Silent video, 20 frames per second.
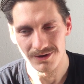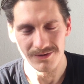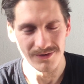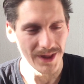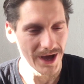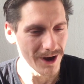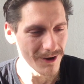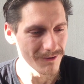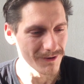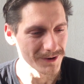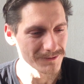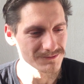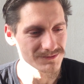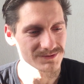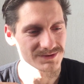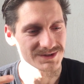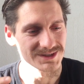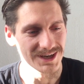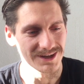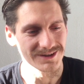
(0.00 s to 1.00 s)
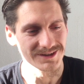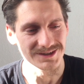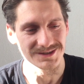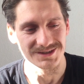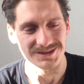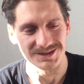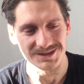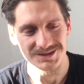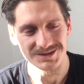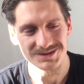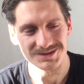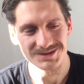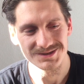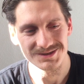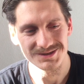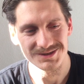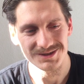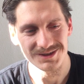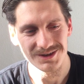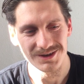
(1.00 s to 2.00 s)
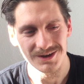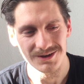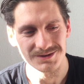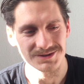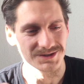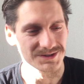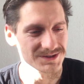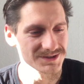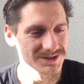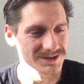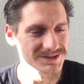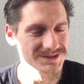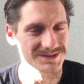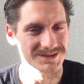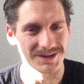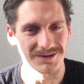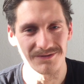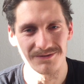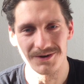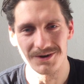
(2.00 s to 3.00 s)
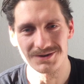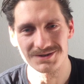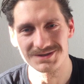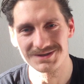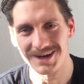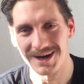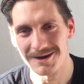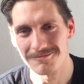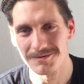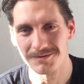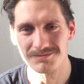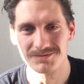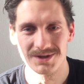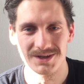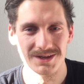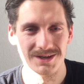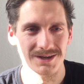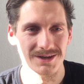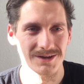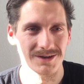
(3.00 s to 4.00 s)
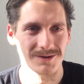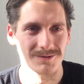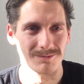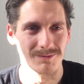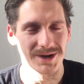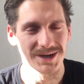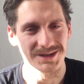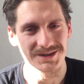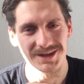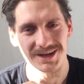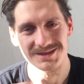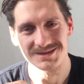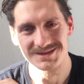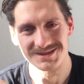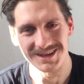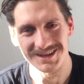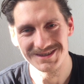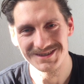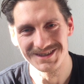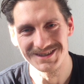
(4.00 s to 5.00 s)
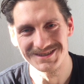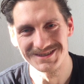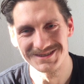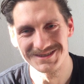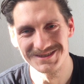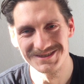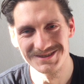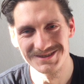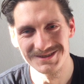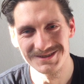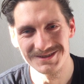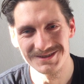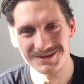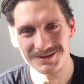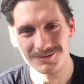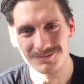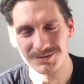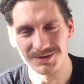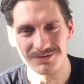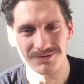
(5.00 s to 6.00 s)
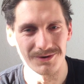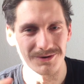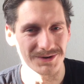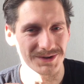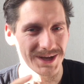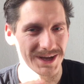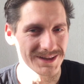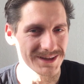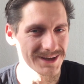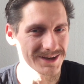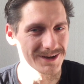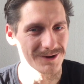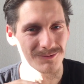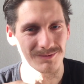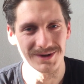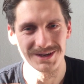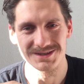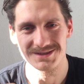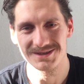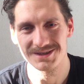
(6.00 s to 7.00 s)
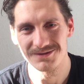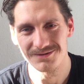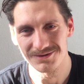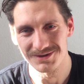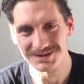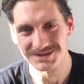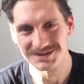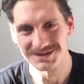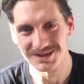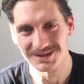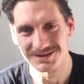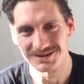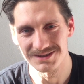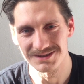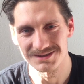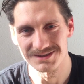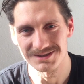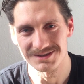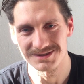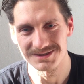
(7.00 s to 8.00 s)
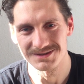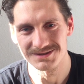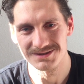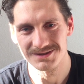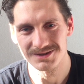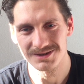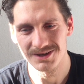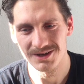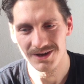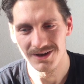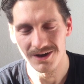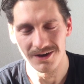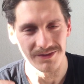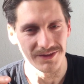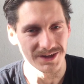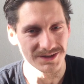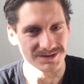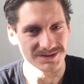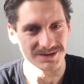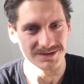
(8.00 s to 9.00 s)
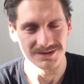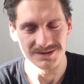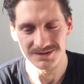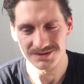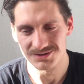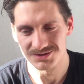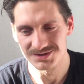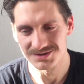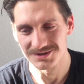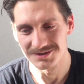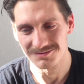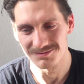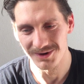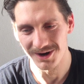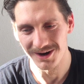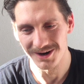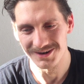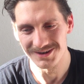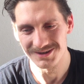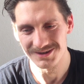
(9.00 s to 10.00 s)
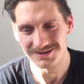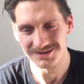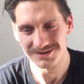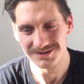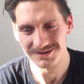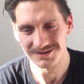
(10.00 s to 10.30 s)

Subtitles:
And now I'm telling this is the first time I made that sentence. Before that I have made different sentences. And that's the interesting part.